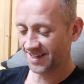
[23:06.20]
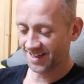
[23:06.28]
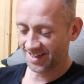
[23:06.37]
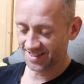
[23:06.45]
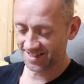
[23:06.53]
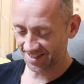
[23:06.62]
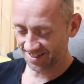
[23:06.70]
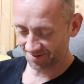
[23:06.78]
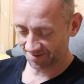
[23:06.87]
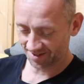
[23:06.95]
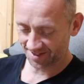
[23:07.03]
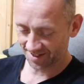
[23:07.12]
catch this,
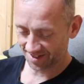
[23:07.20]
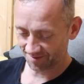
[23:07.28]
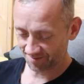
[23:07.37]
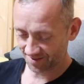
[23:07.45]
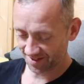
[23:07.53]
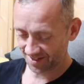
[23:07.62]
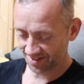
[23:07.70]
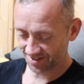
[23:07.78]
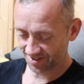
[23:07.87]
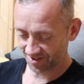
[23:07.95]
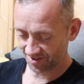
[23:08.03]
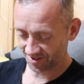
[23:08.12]
but um, yeah, this is
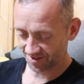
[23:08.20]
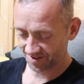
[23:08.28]
good.